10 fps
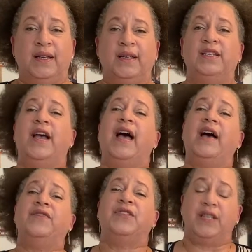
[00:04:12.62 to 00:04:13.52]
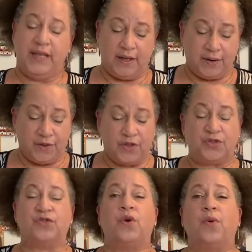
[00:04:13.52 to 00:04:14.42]
You have to hear the
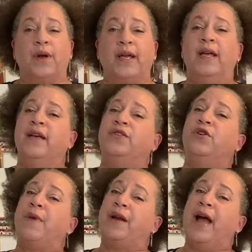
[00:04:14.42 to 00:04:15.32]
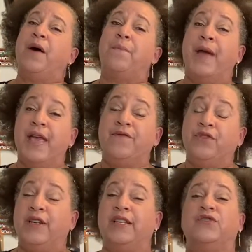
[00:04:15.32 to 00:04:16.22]
story, no matter how painful
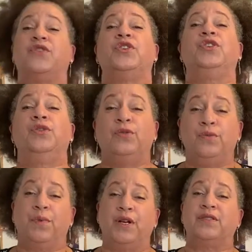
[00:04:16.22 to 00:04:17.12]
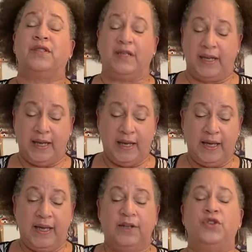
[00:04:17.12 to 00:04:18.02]
it is for you personally
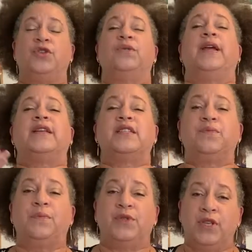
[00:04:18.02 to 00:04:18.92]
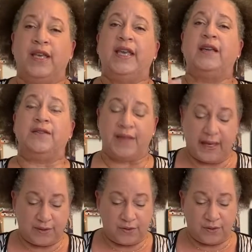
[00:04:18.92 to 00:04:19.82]
to hear
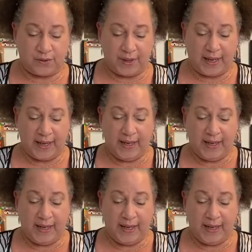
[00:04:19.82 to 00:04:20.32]
that story.